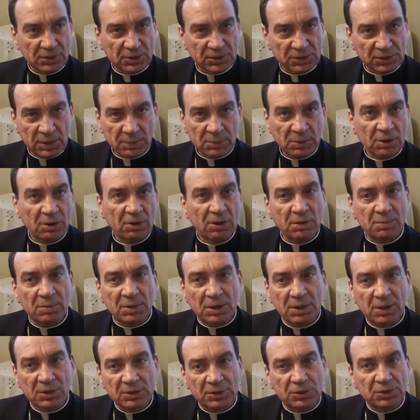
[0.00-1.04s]
the seminary
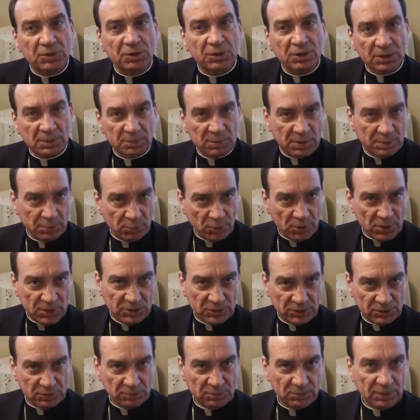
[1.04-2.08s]
because he's going to be a
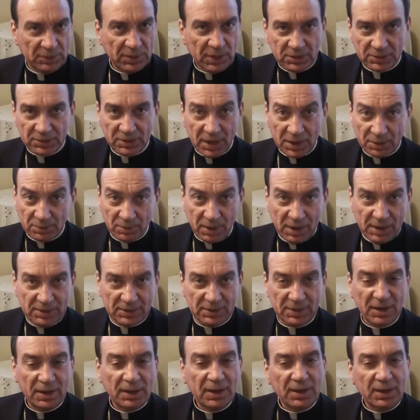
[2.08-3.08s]
priest. Well, that's not right.